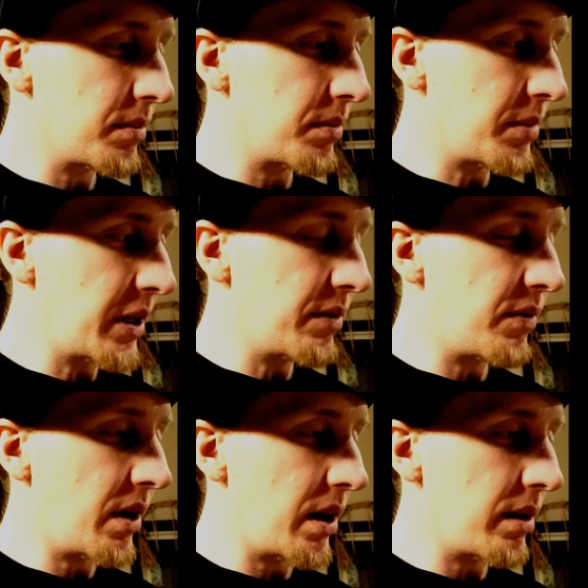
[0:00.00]

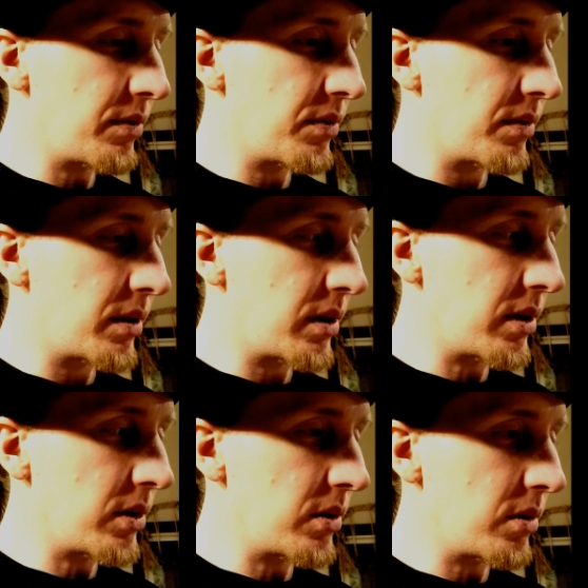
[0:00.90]

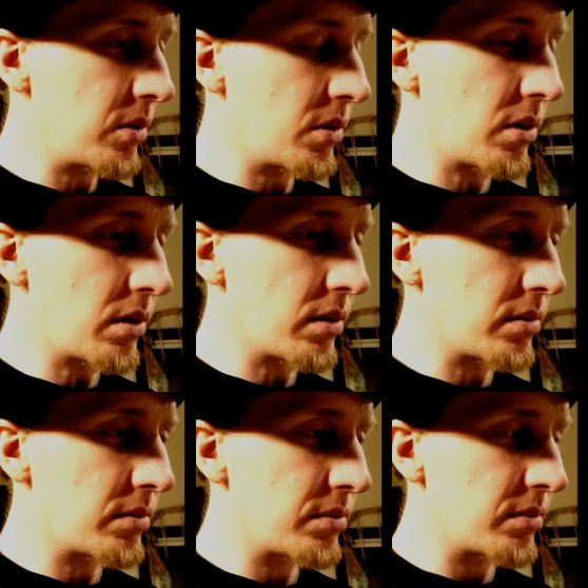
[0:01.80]
P5Q or
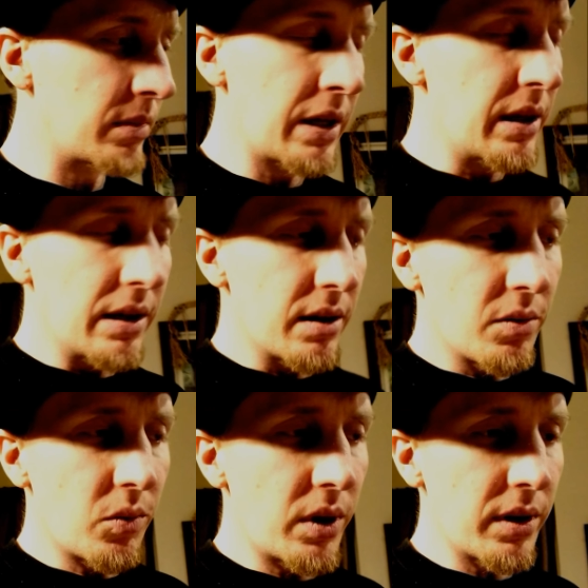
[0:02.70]

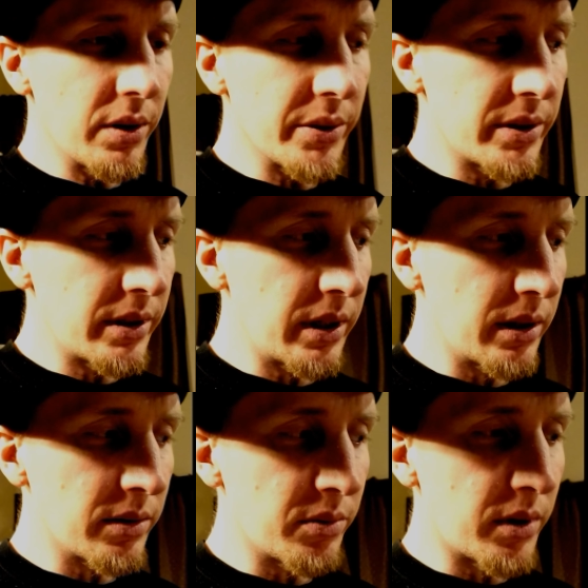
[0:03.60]
one of those
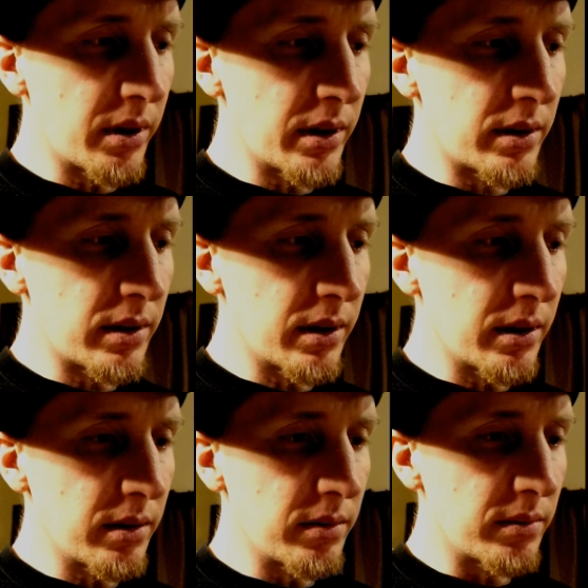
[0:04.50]
things where it's
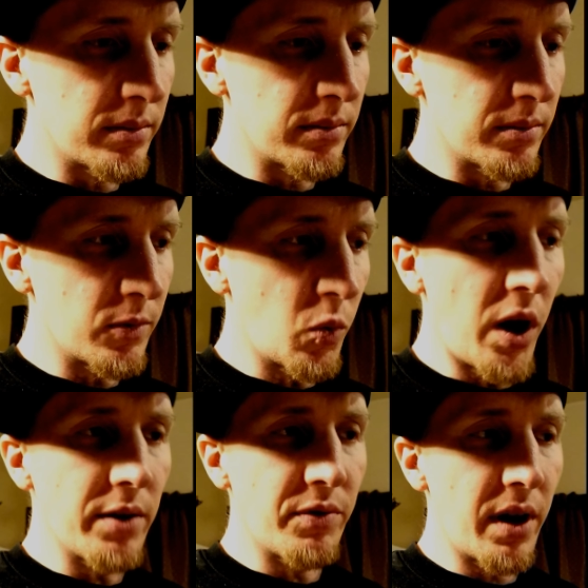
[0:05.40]
the
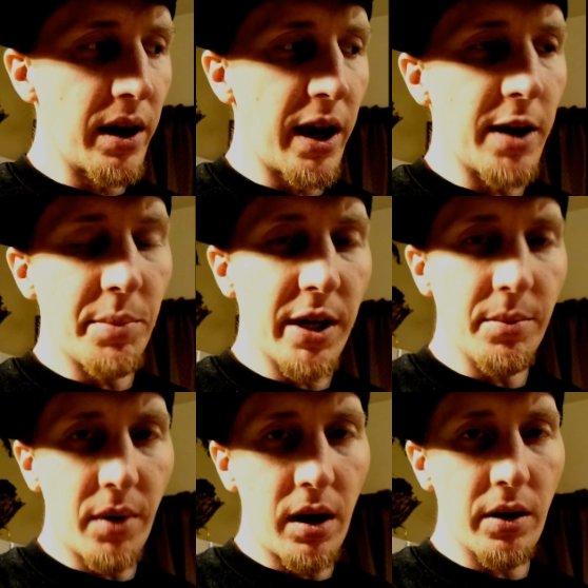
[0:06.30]
Wi-Fi AP
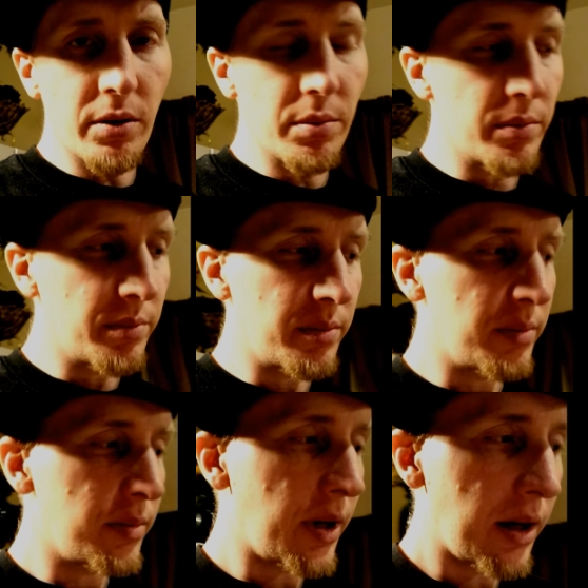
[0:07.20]
model.
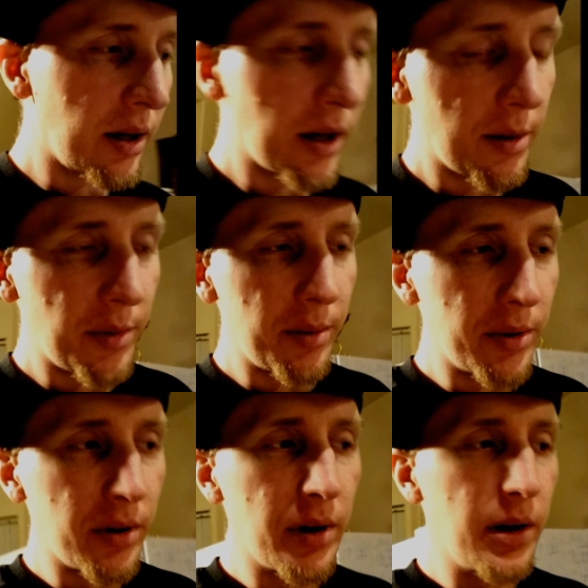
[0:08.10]
I can't
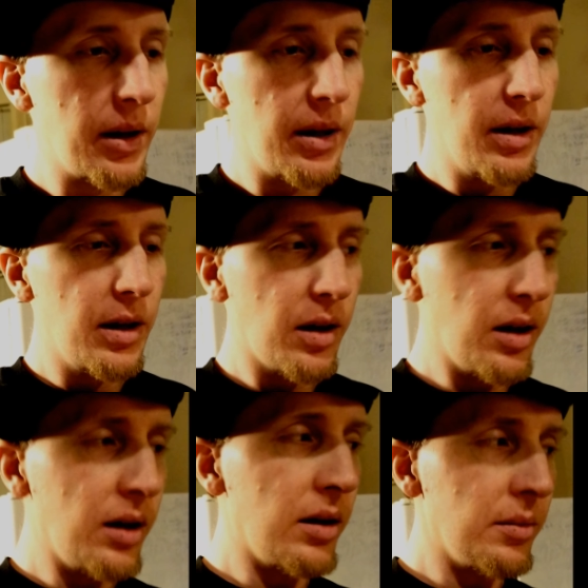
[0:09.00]
remember,
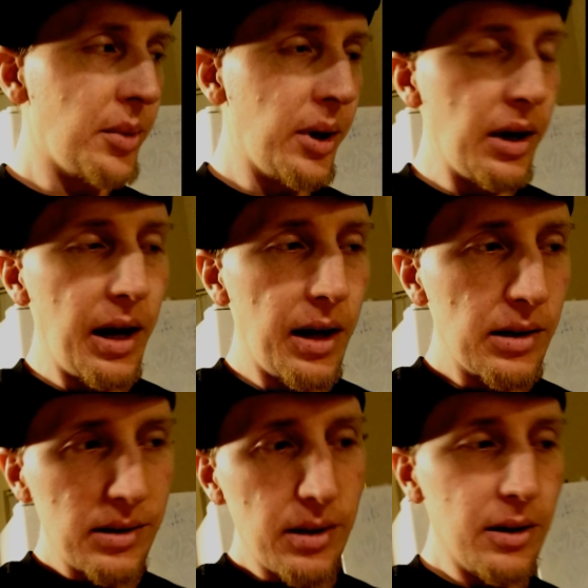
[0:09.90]
but it
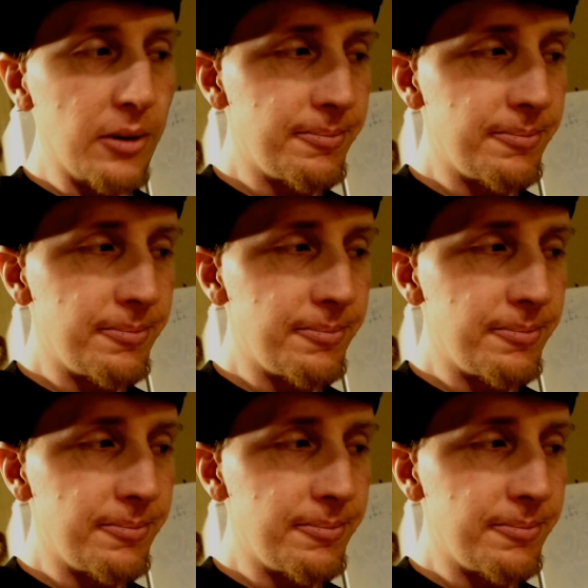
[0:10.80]
has the